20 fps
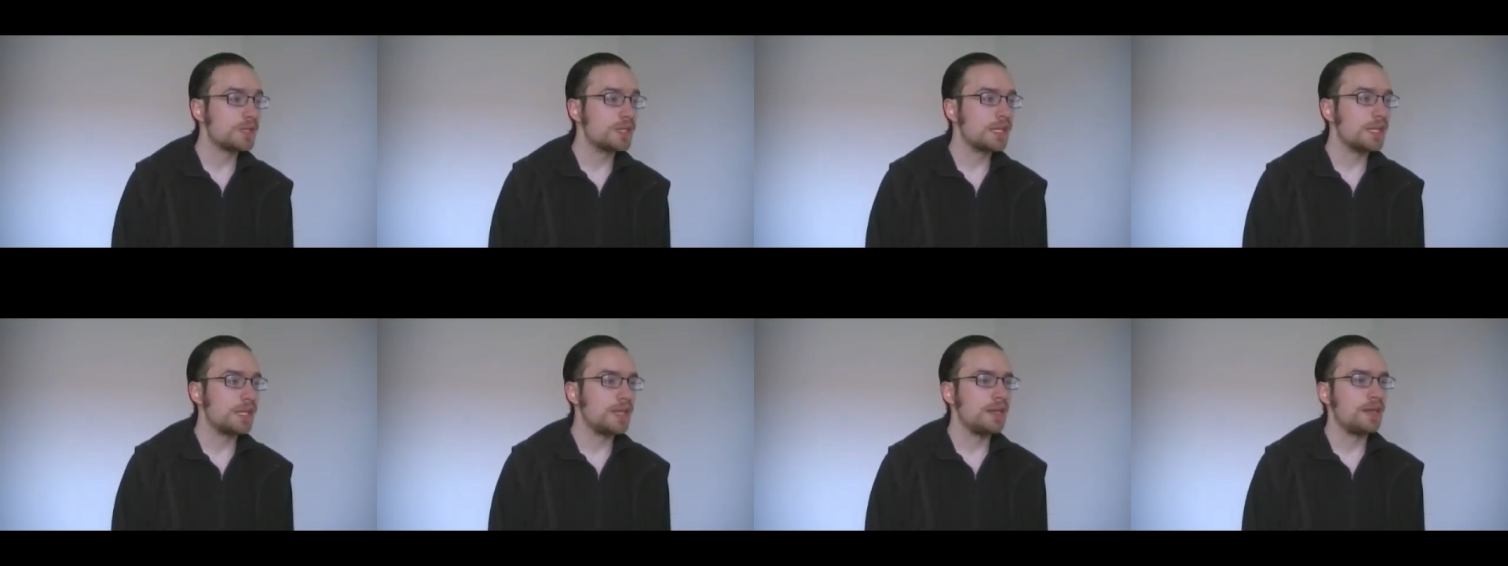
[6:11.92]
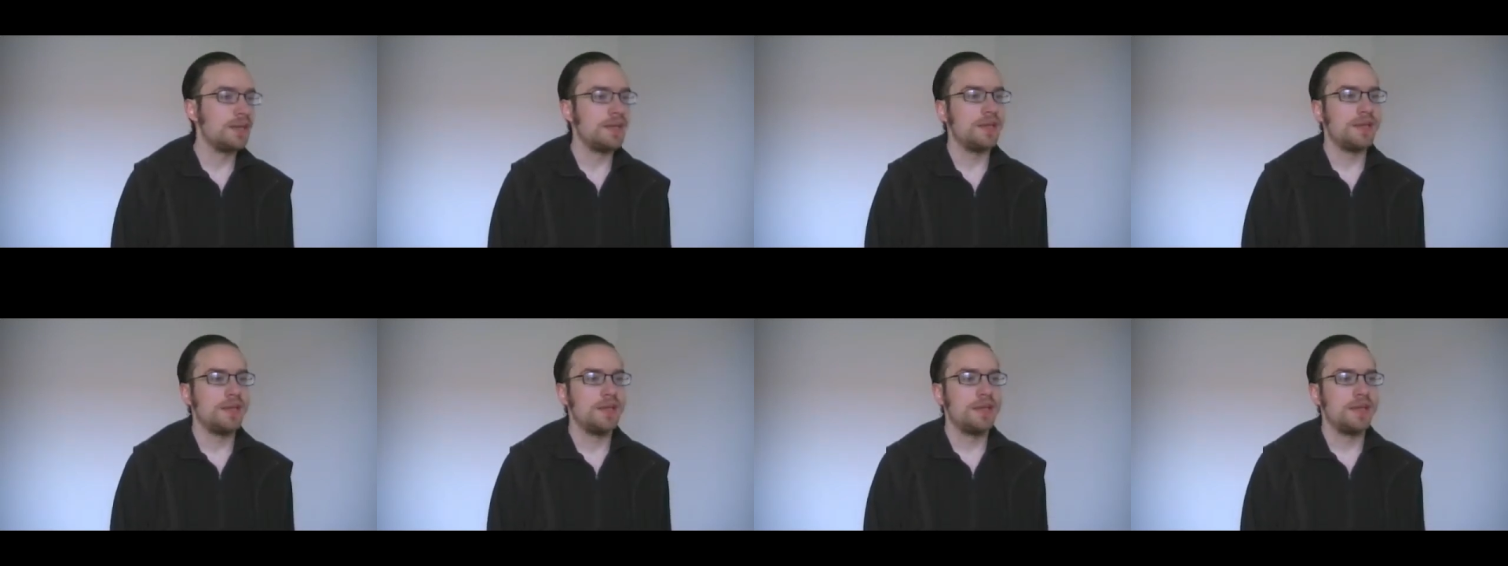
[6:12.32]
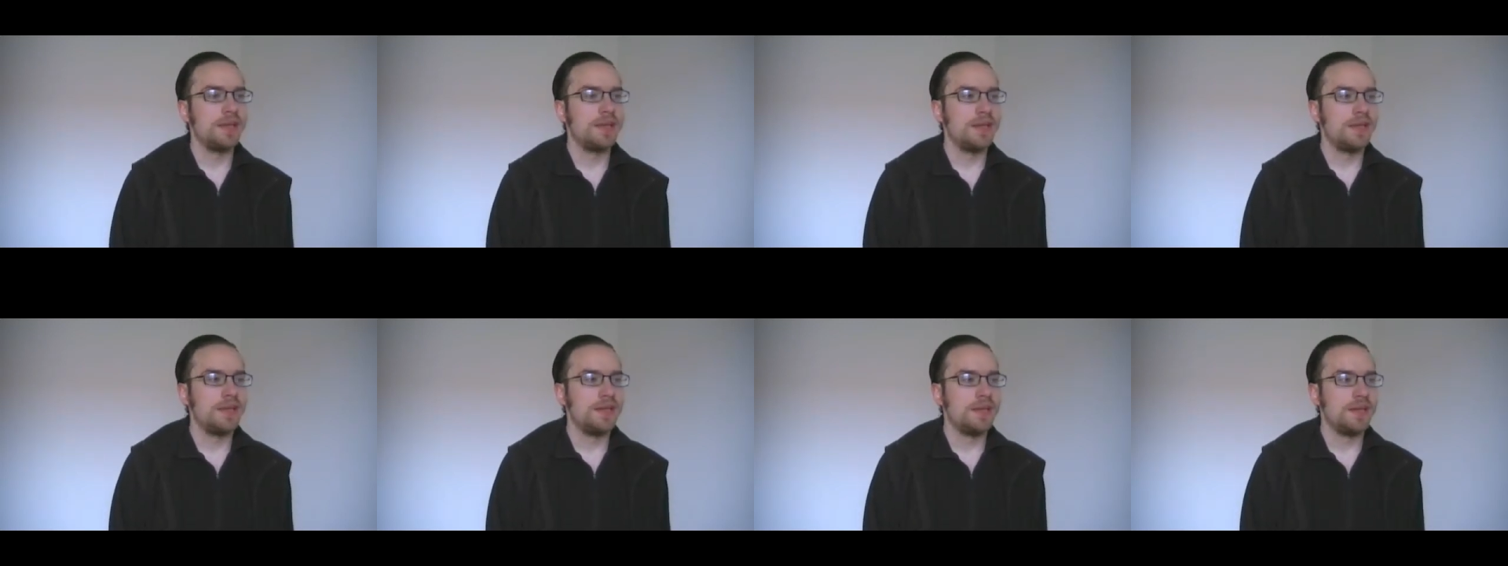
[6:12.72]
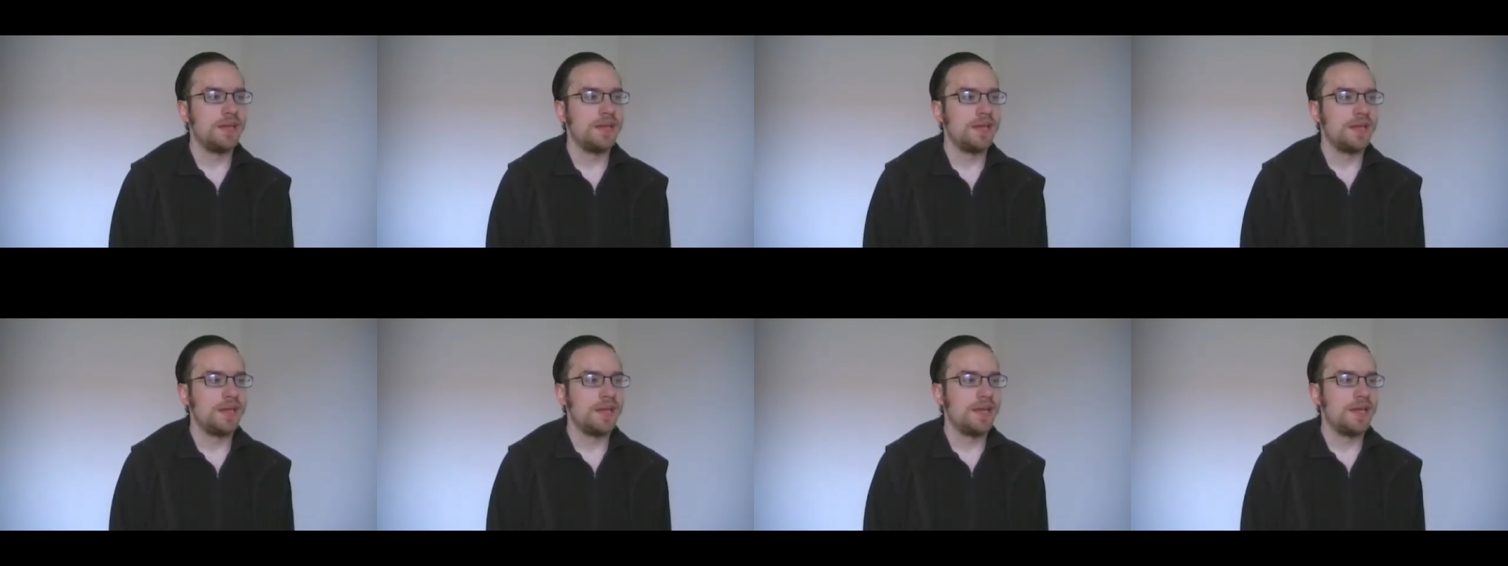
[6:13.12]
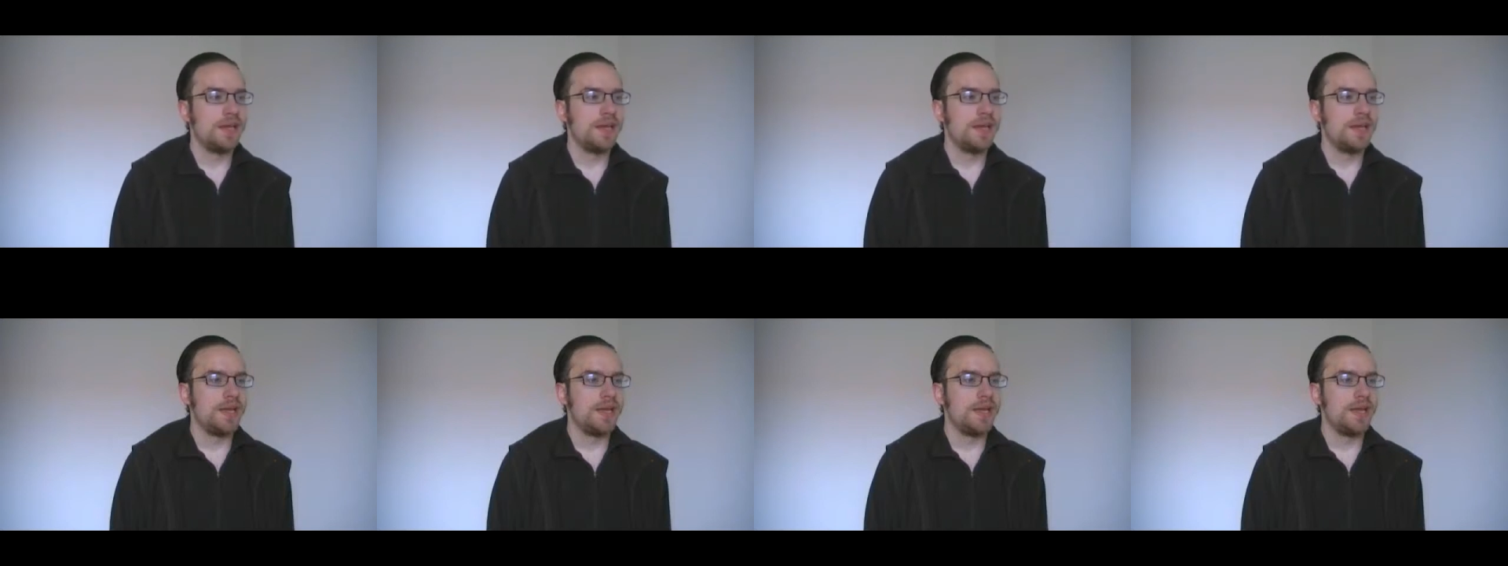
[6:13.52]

Nobody speaks.